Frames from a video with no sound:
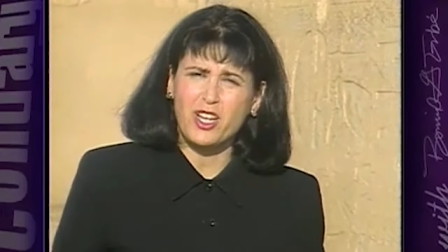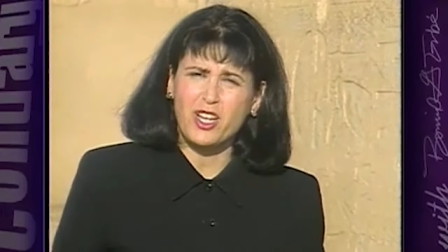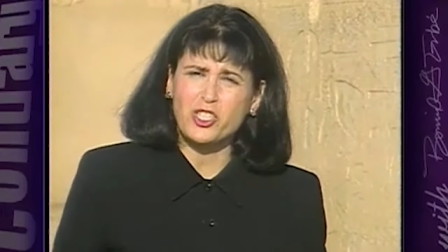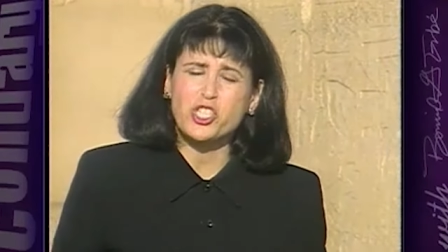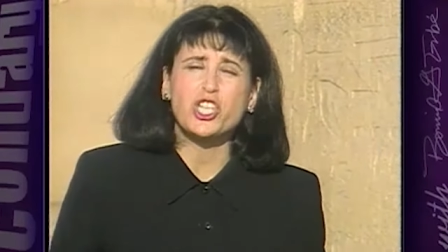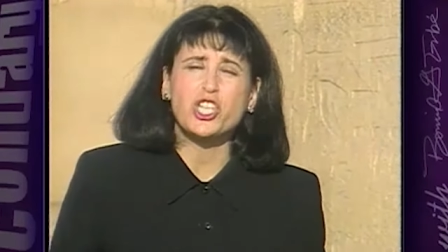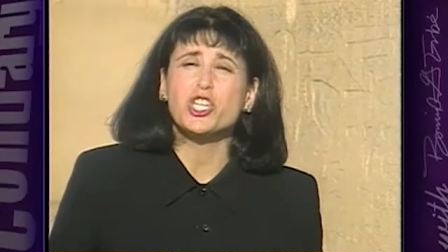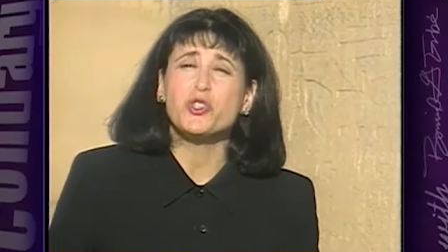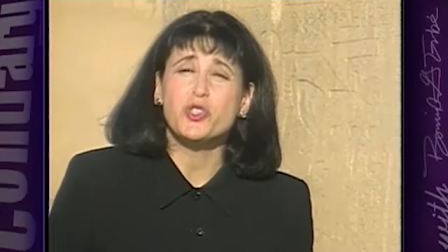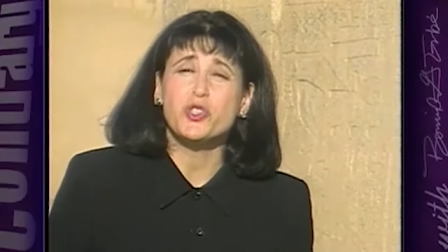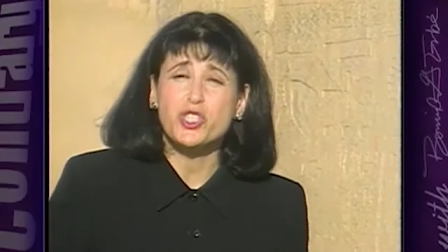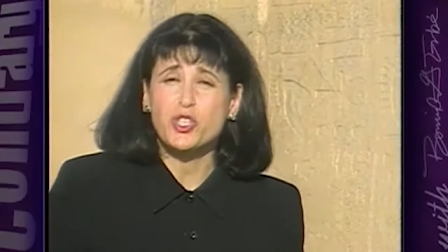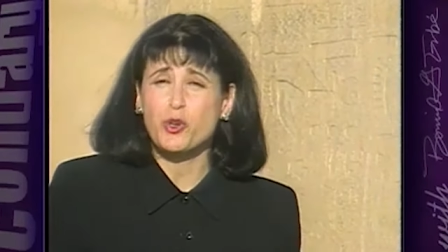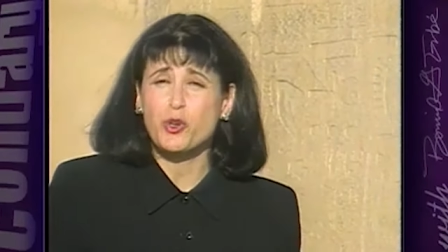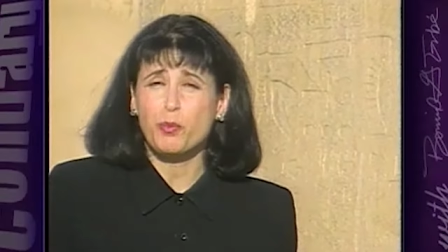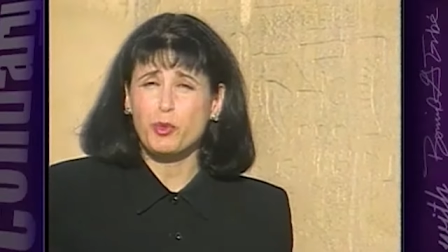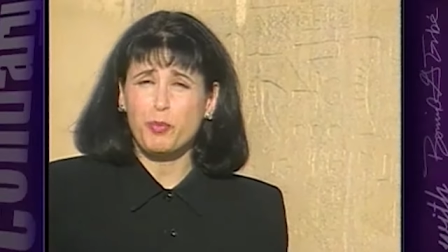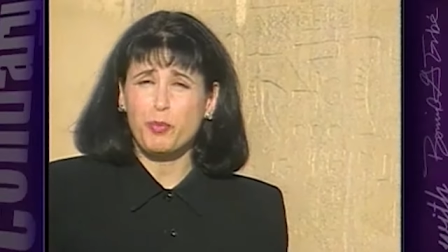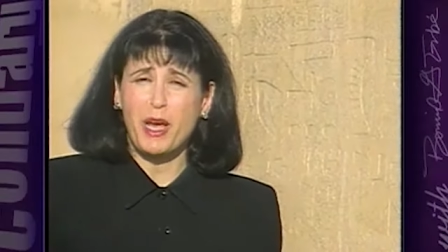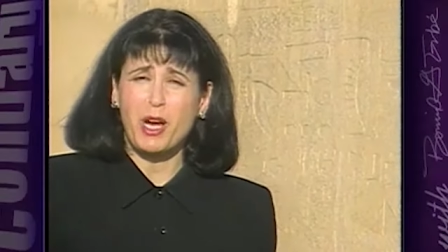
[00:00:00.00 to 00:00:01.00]
she
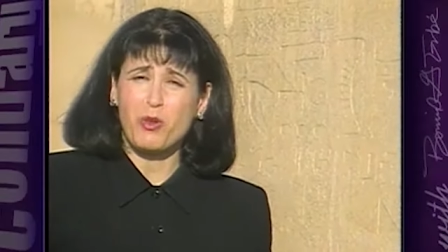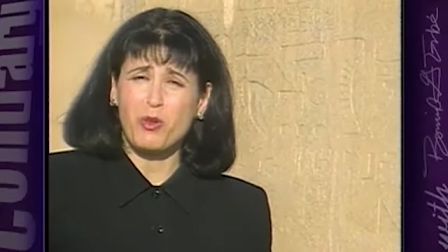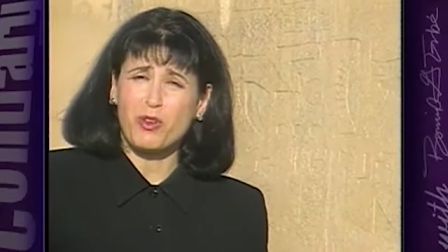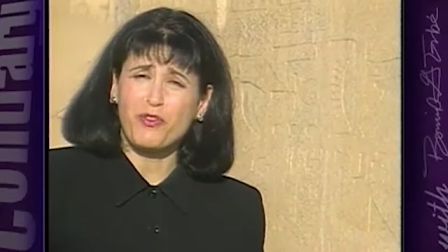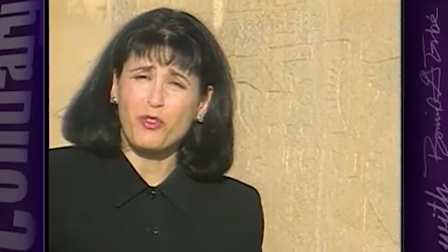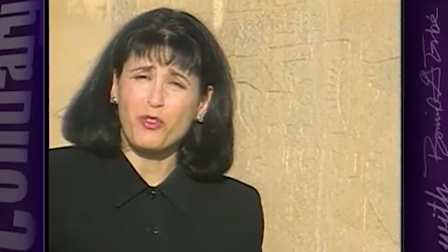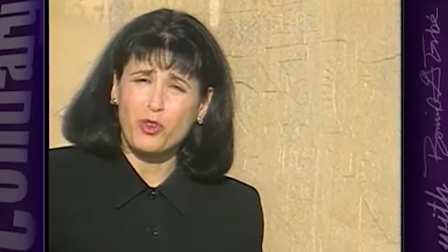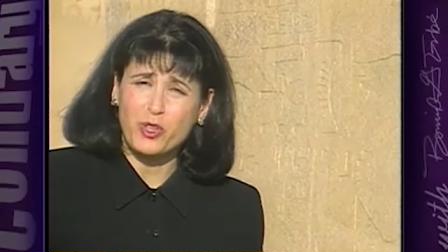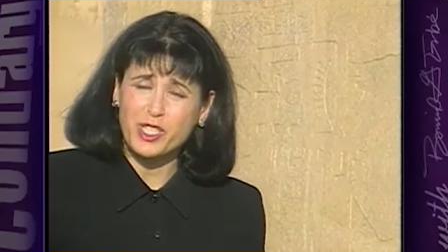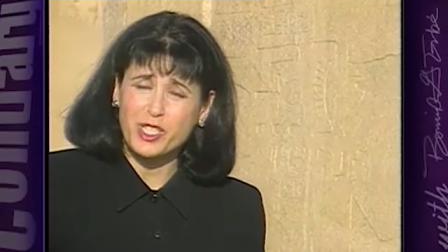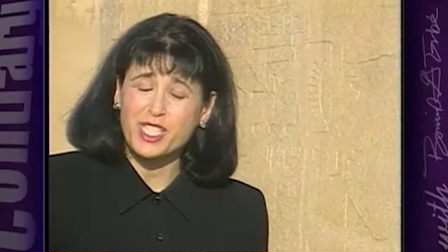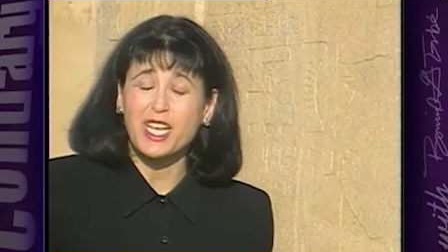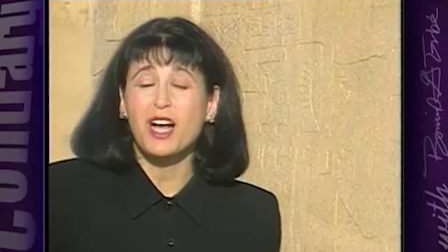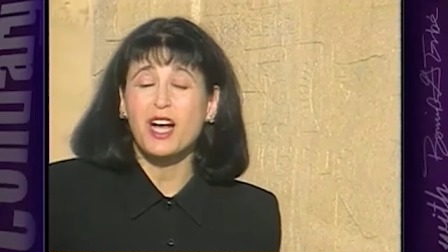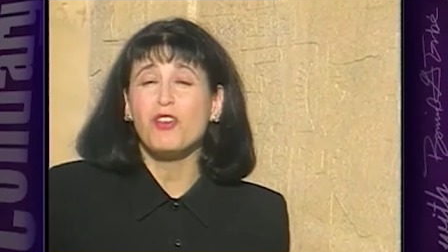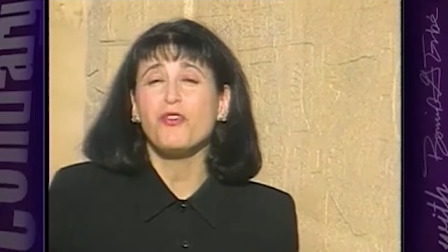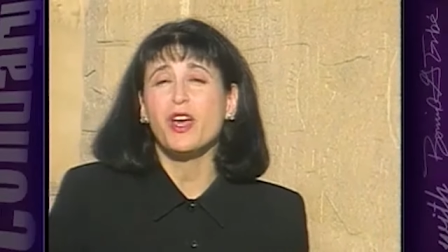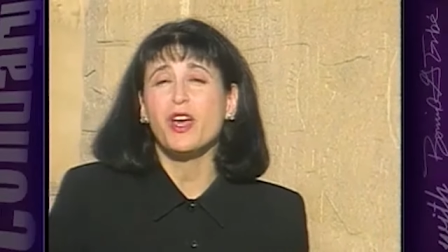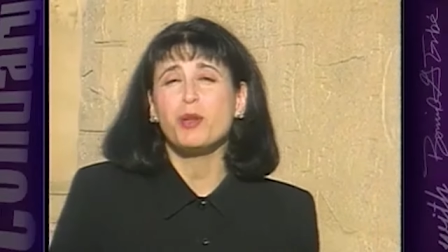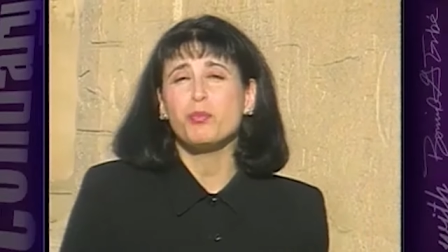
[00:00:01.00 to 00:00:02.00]
usurped power for herself
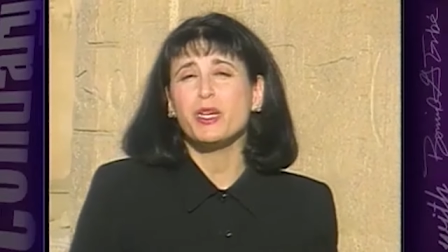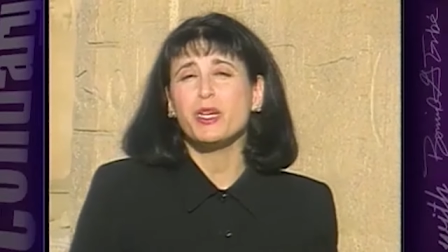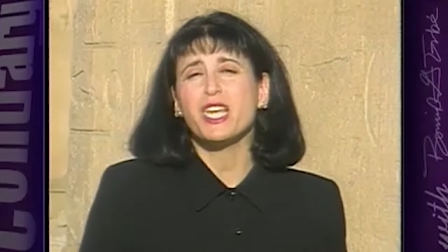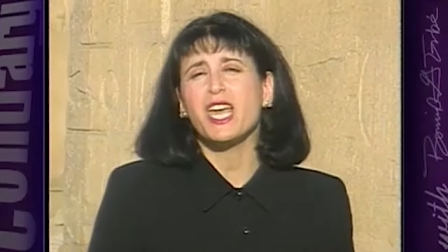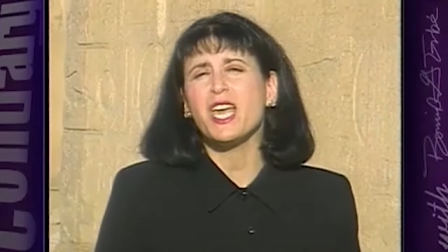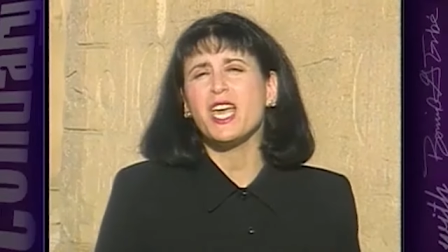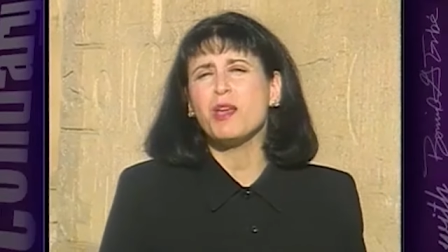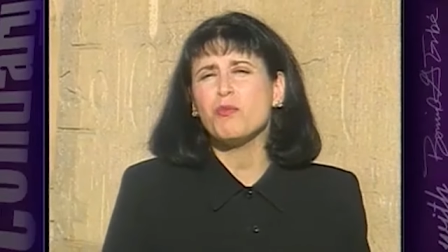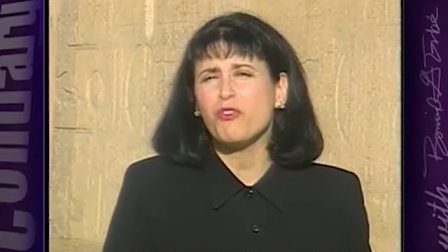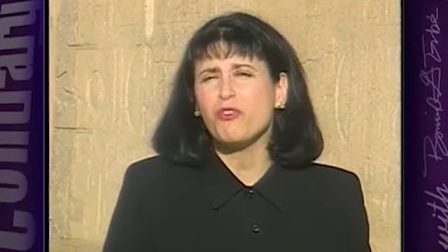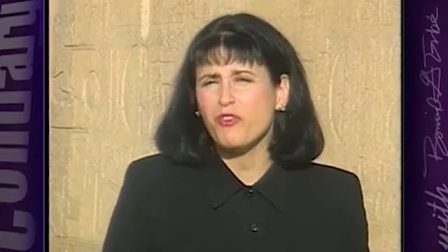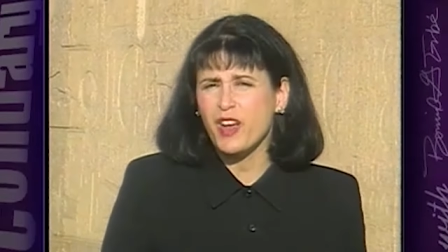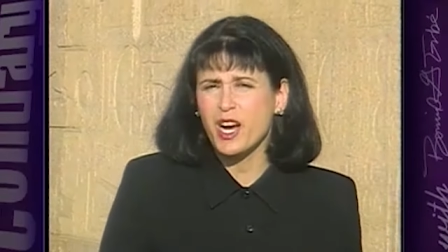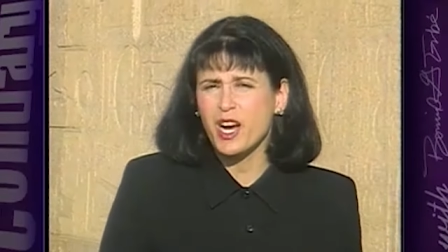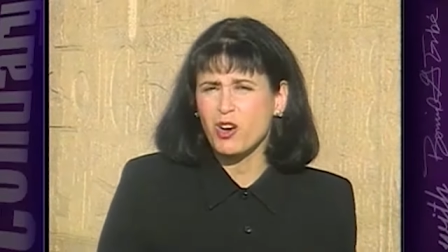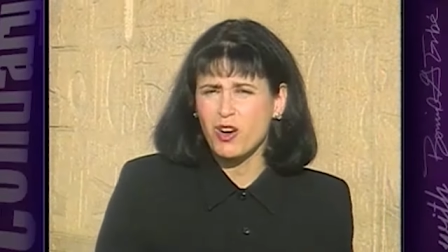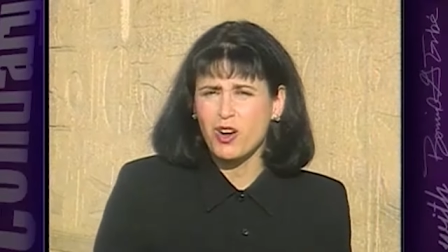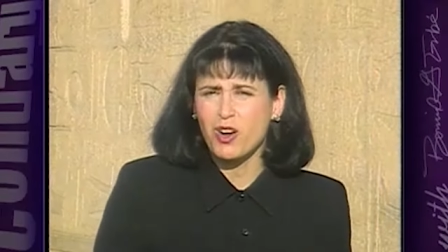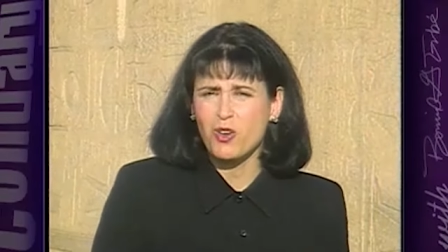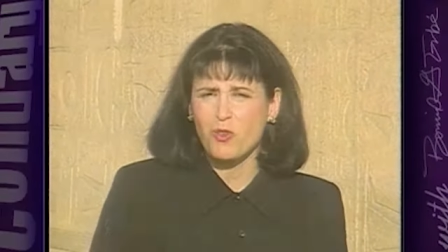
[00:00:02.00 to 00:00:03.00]
and became pharaoh.